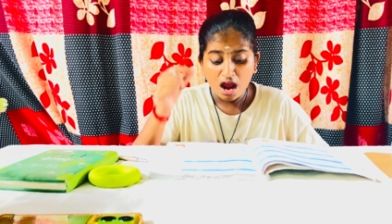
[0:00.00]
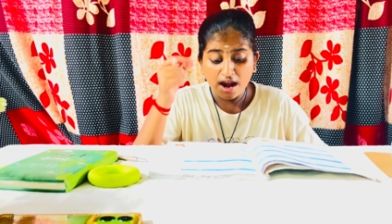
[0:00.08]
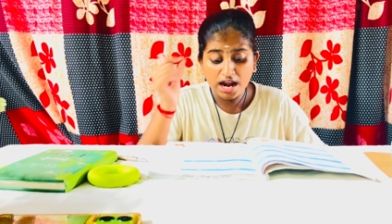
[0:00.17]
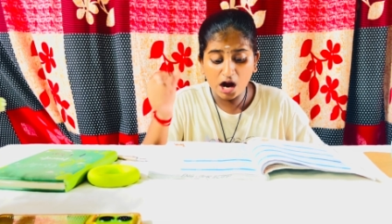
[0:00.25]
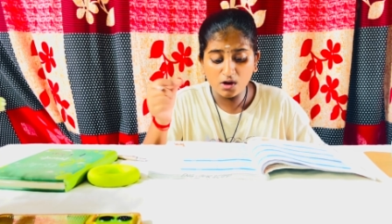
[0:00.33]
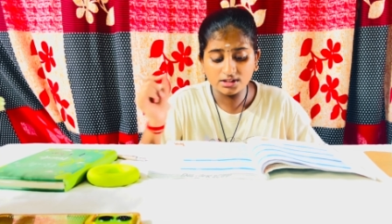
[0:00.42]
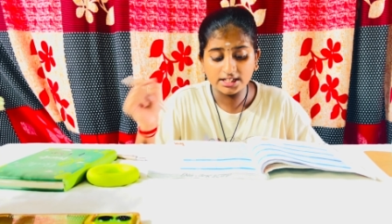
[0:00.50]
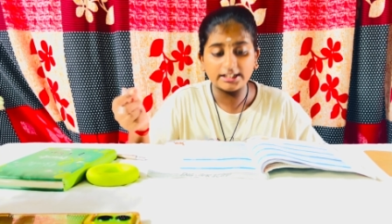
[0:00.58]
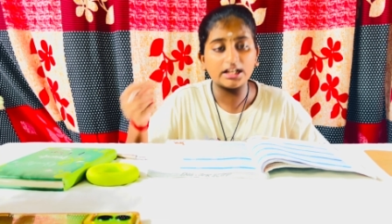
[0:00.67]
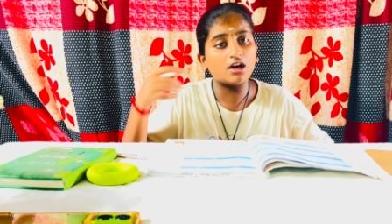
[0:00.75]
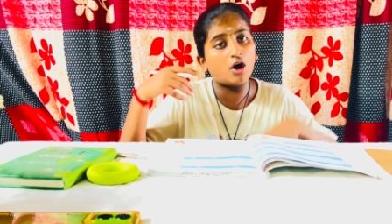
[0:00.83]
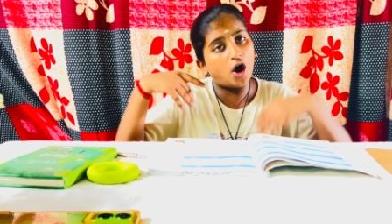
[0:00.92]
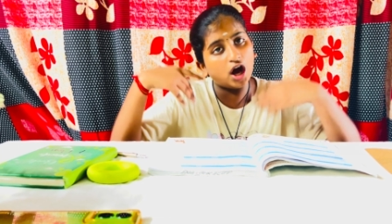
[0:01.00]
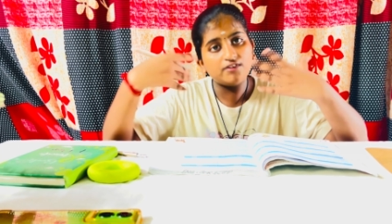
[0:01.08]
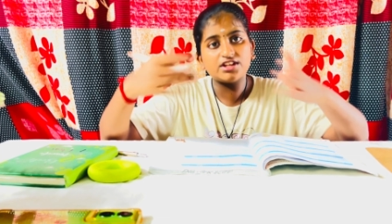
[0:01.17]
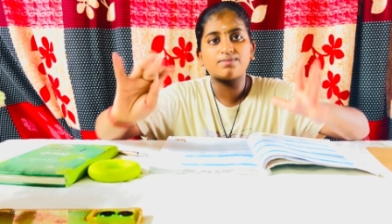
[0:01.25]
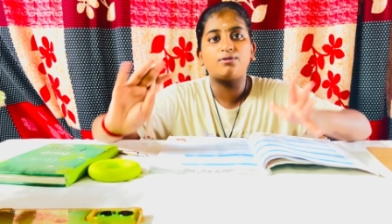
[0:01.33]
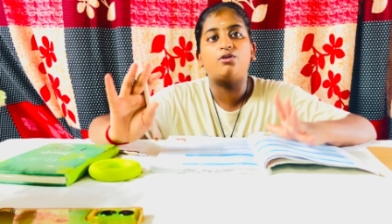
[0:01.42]
Nouns that are
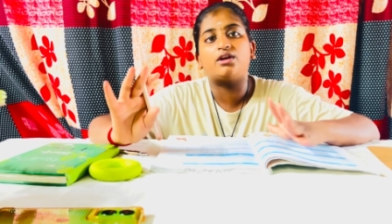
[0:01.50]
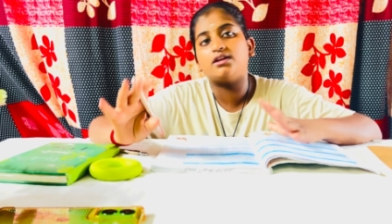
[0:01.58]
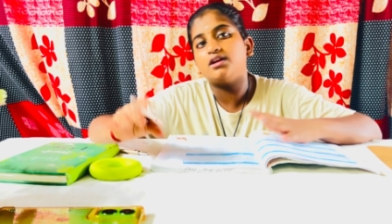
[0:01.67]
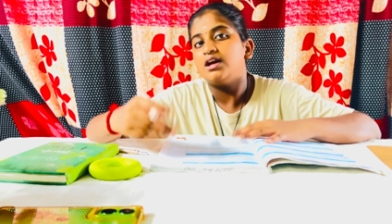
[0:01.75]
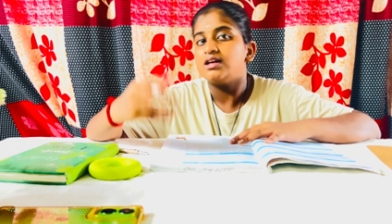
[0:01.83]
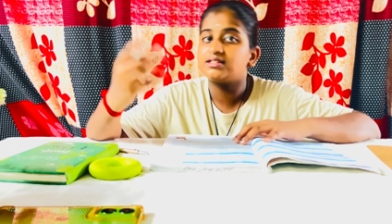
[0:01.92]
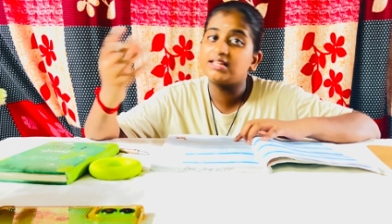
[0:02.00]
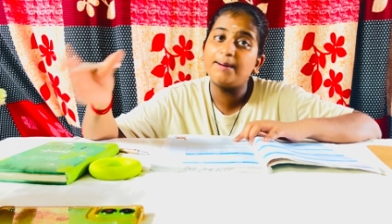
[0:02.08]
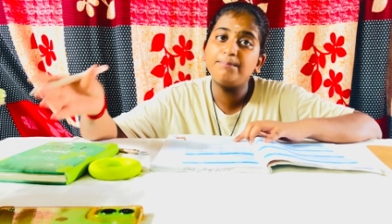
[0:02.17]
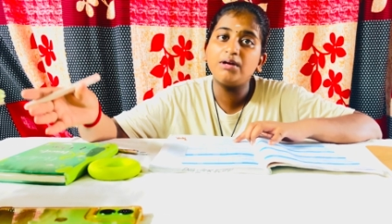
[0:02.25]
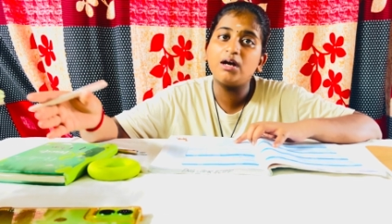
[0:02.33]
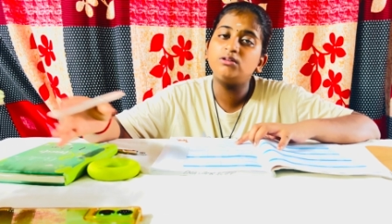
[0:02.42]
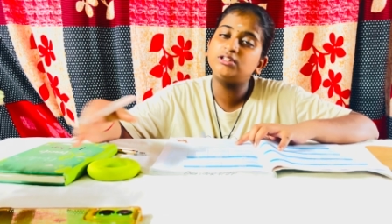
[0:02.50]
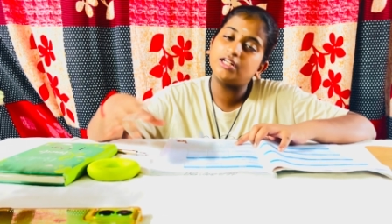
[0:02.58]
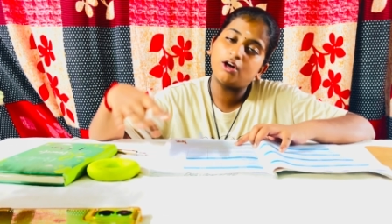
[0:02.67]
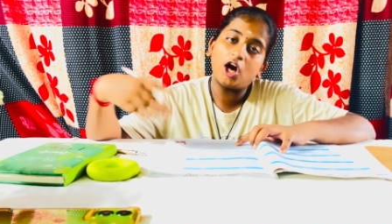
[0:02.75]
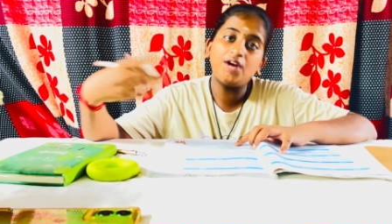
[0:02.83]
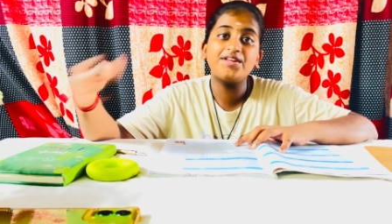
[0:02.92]
always plural. Some nouns are
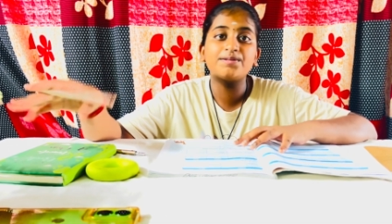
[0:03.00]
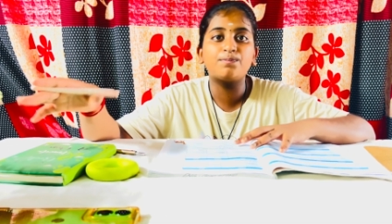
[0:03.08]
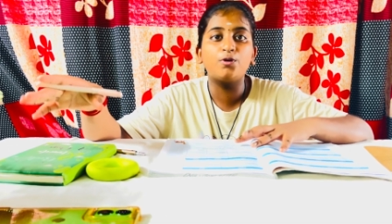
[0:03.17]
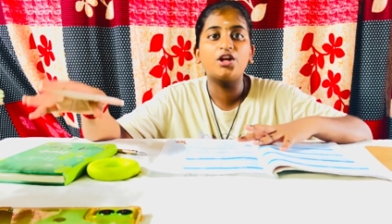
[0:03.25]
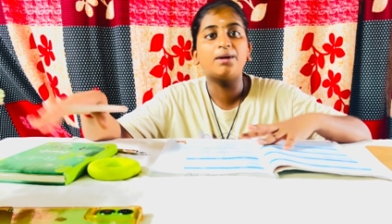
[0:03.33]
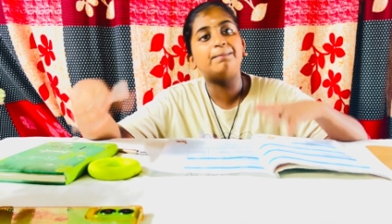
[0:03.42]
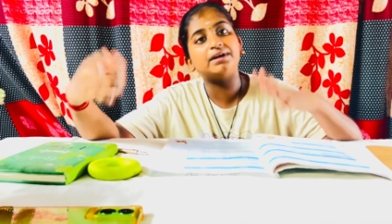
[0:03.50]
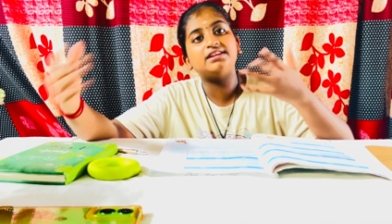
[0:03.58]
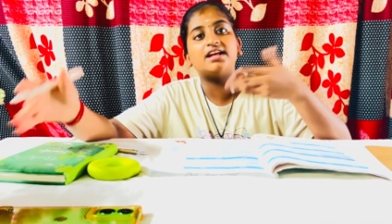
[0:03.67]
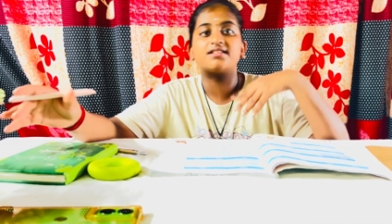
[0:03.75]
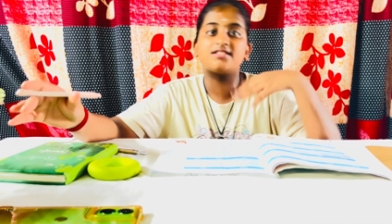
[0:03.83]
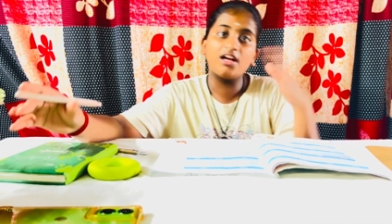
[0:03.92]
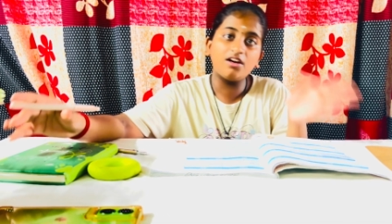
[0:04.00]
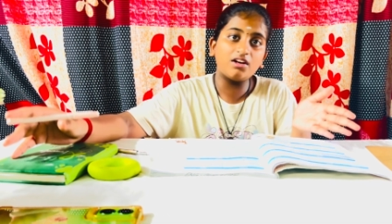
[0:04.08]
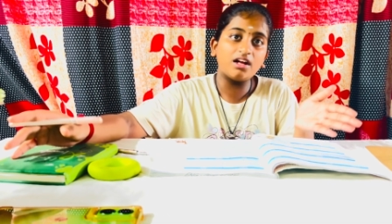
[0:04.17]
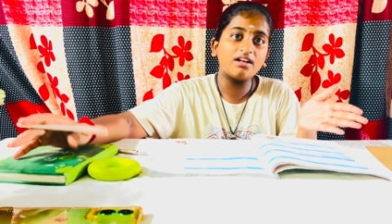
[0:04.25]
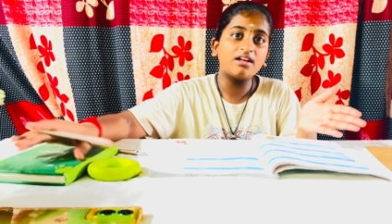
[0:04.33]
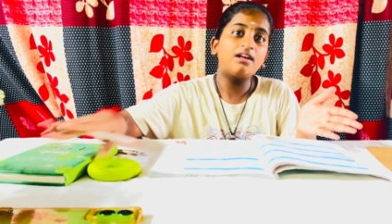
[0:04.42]
always plural, but they are singular